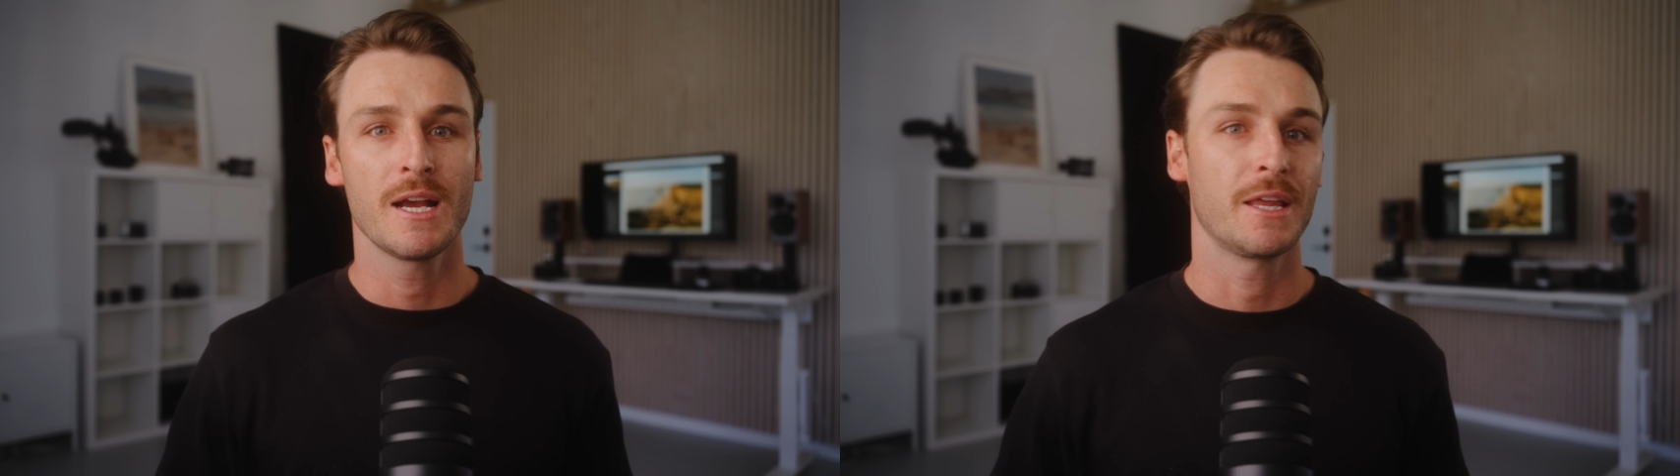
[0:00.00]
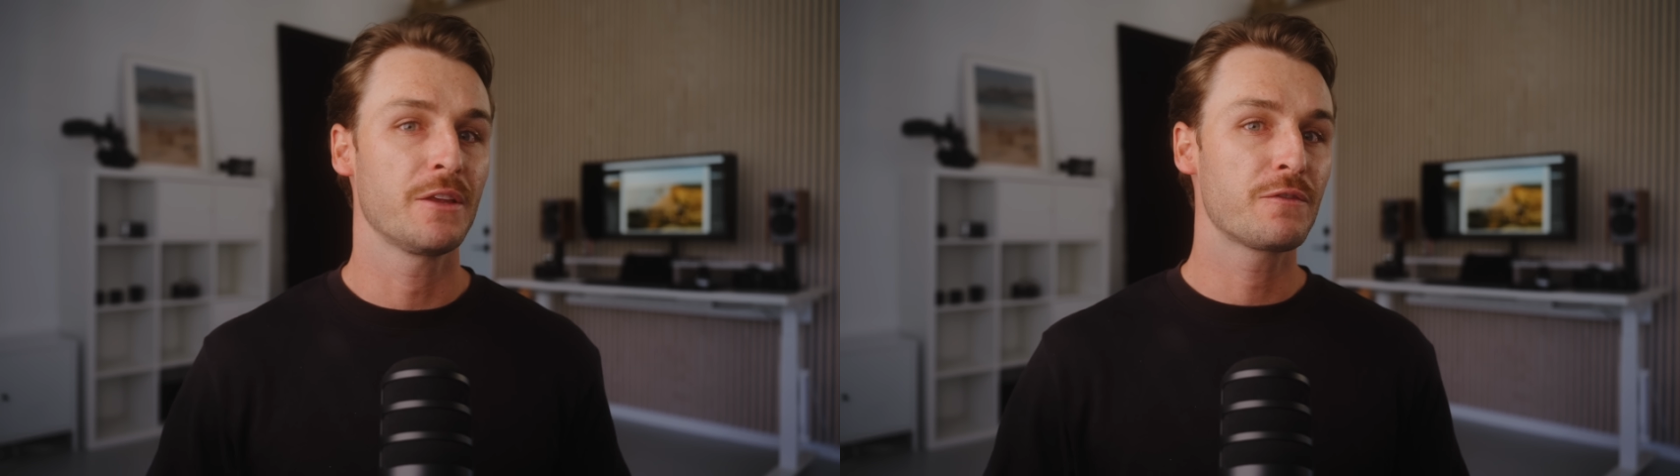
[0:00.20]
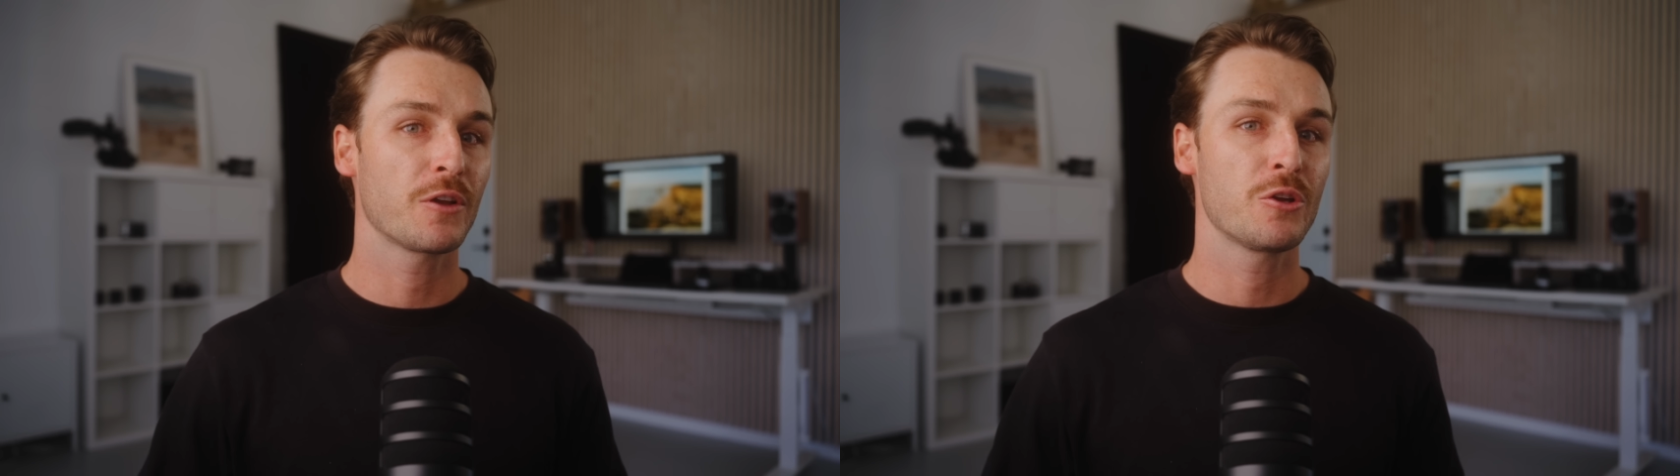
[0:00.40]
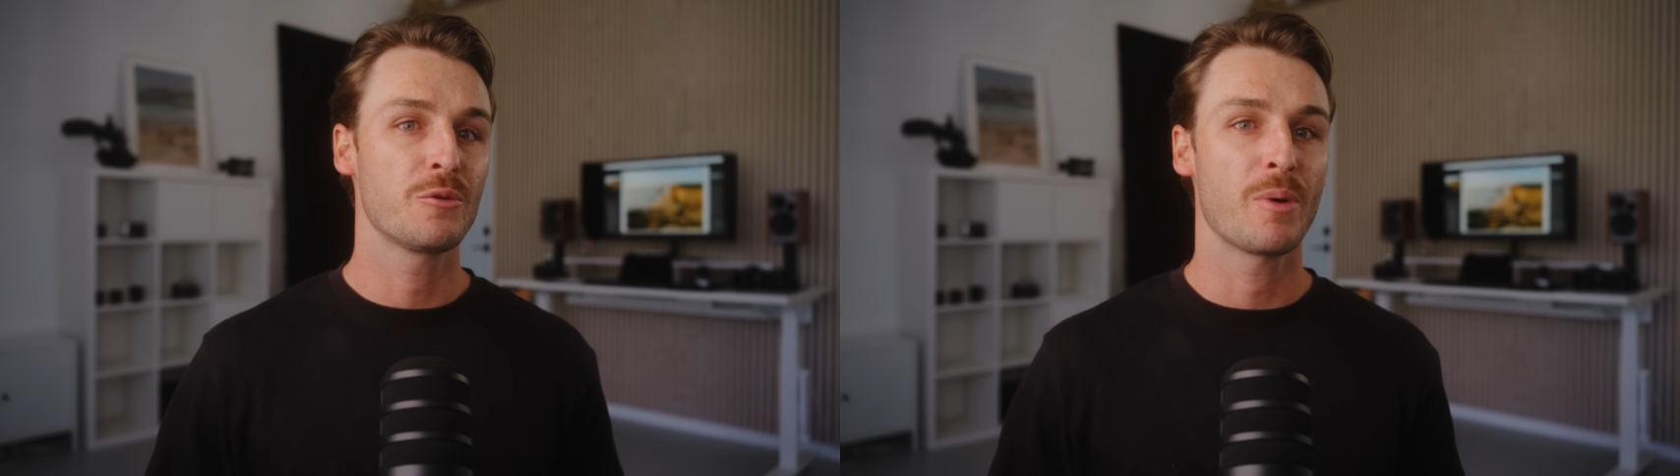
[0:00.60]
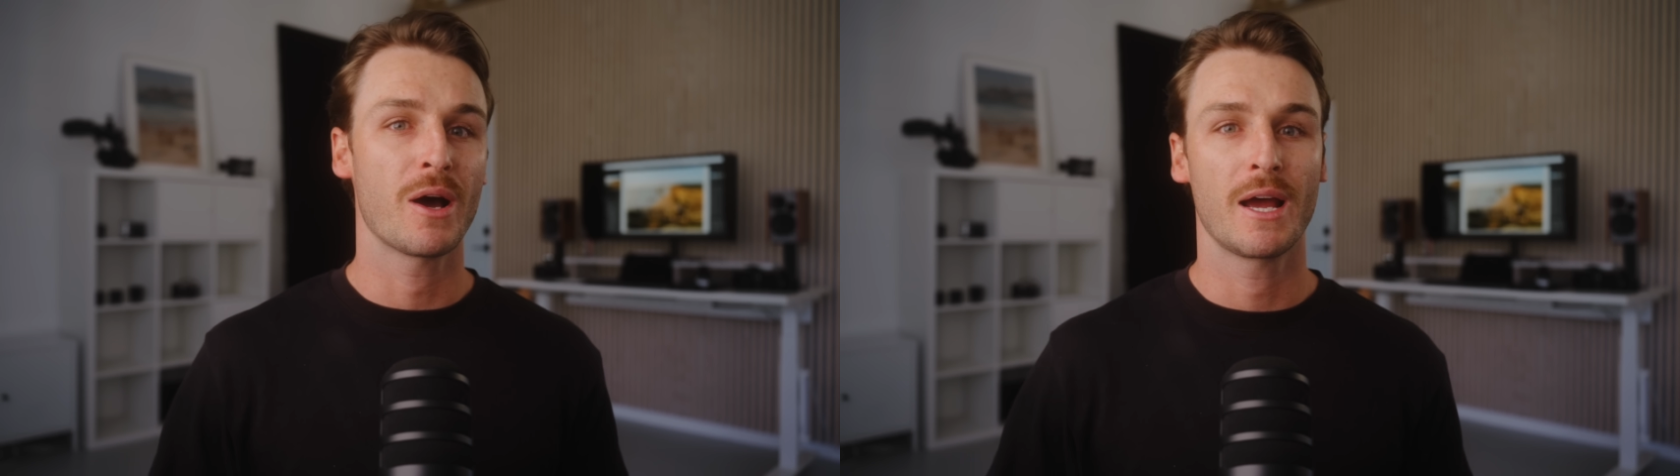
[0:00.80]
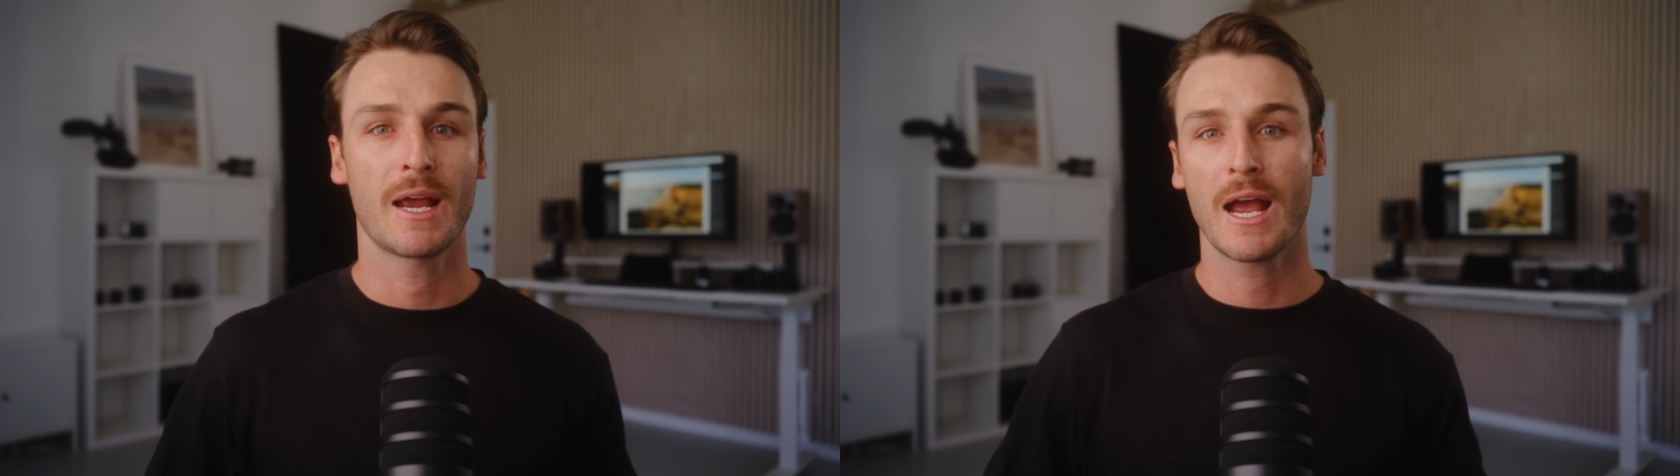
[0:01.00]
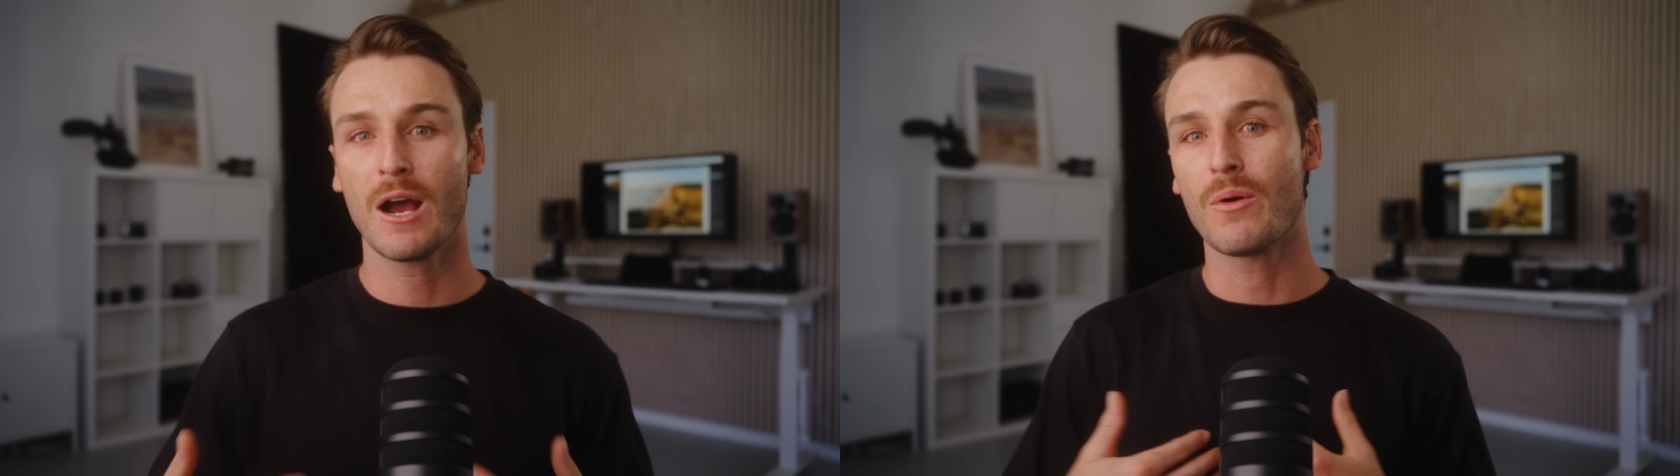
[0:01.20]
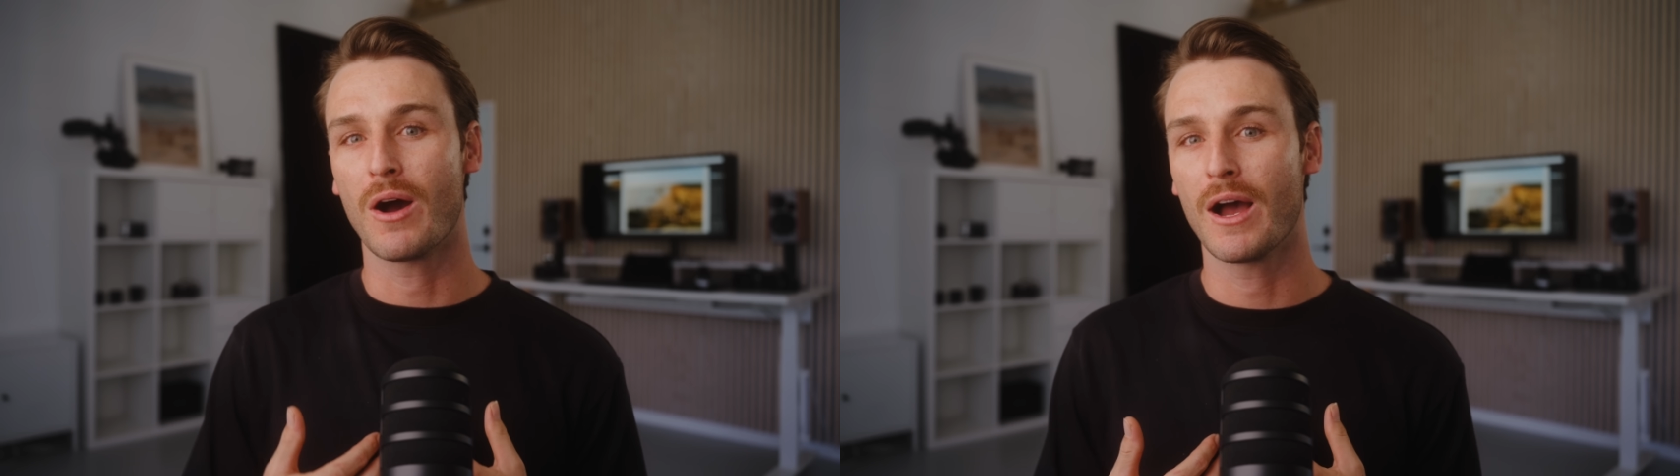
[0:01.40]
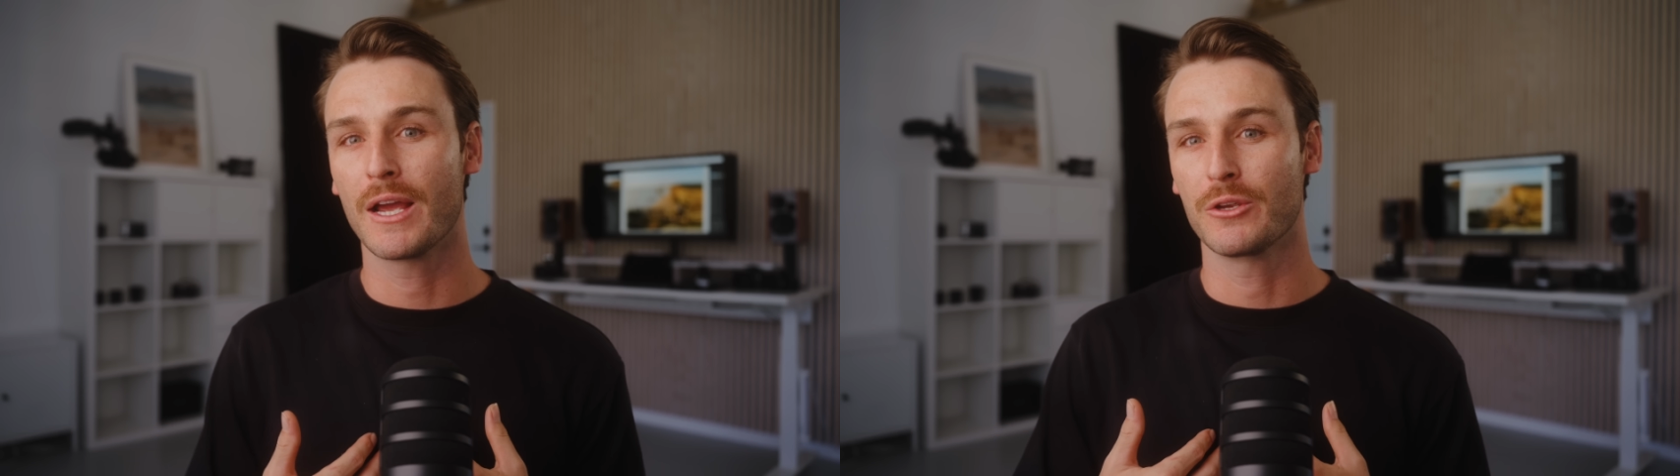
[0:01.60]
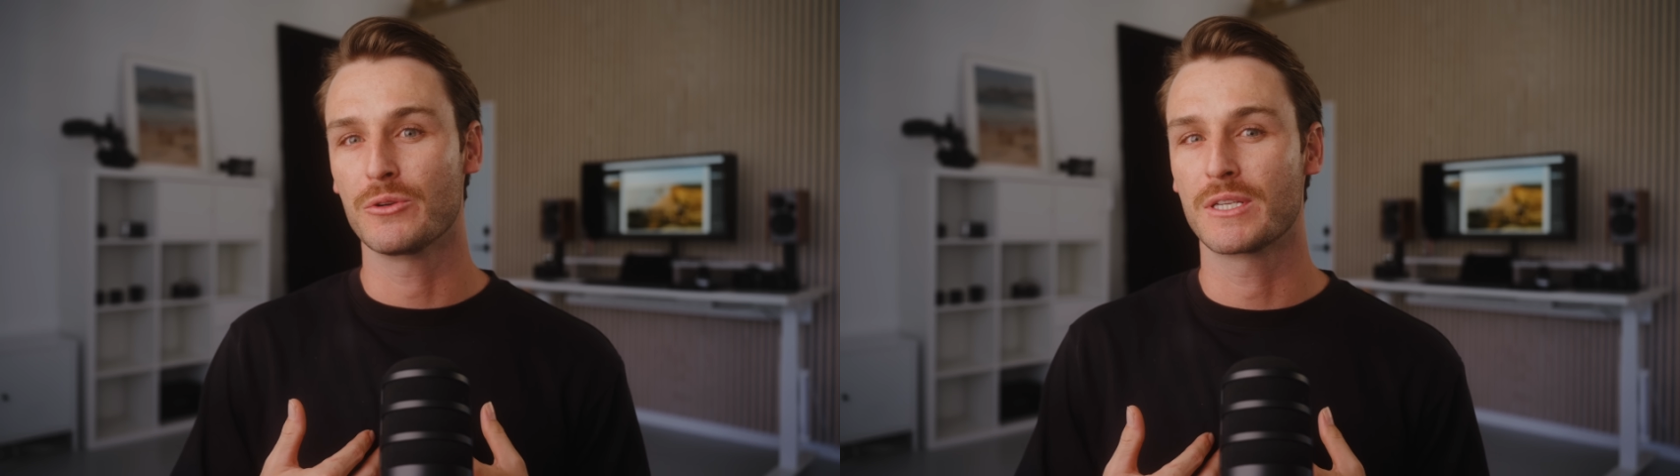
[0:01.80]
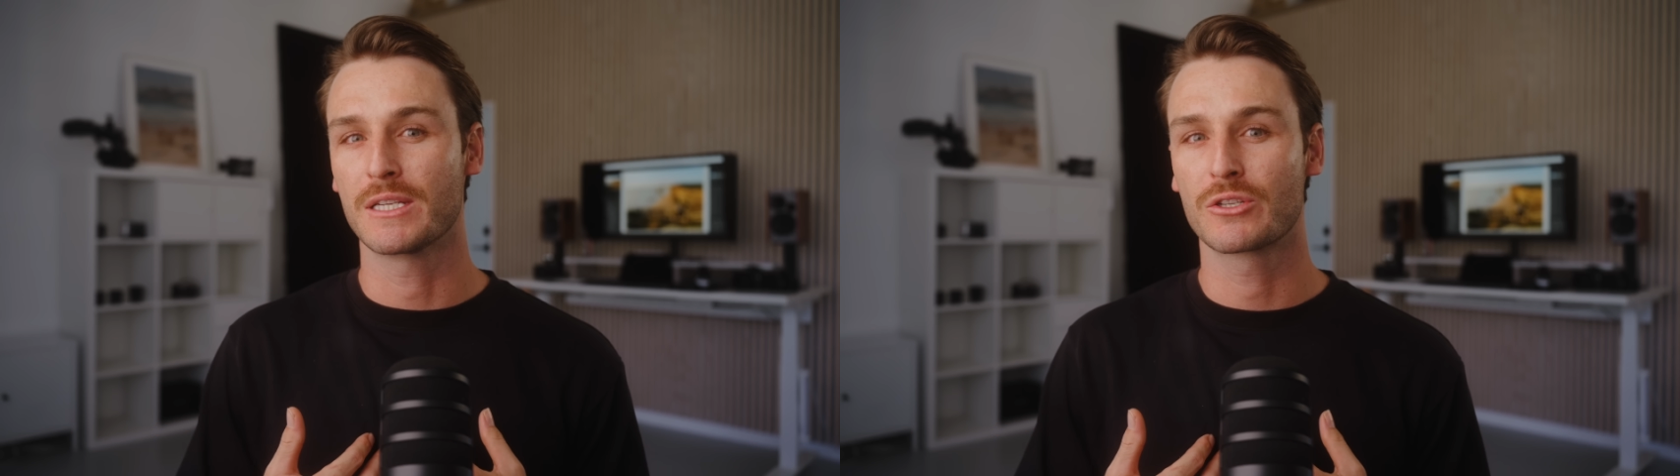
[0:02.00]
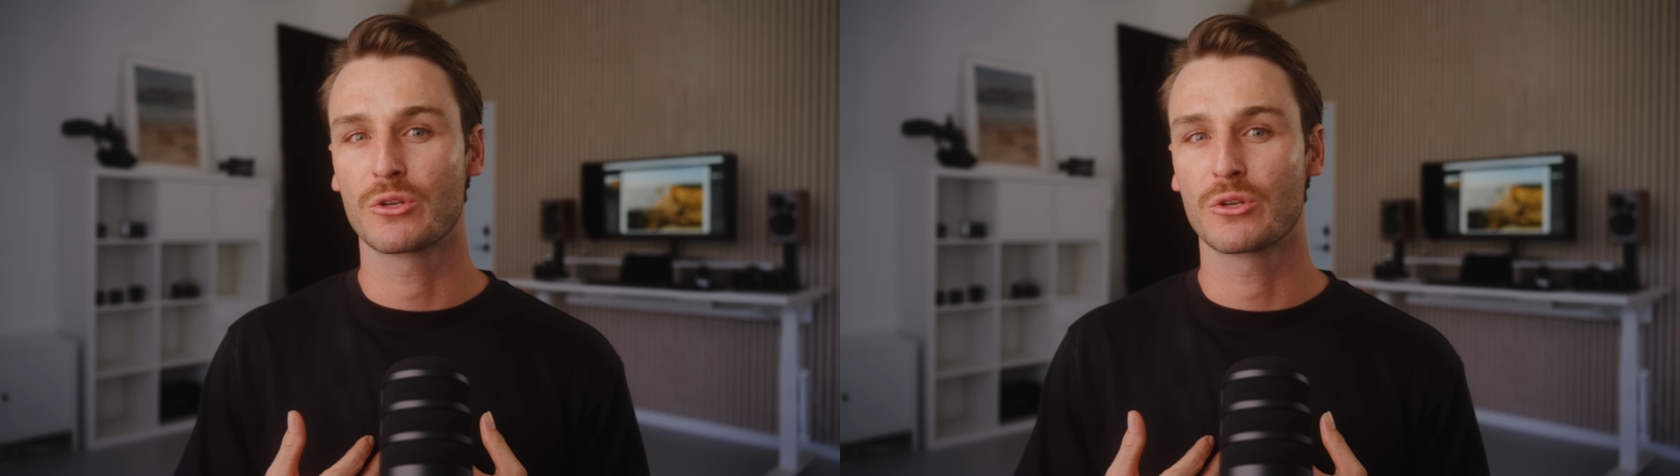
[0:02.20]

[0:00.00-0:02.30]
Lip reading: and then followed by how I use these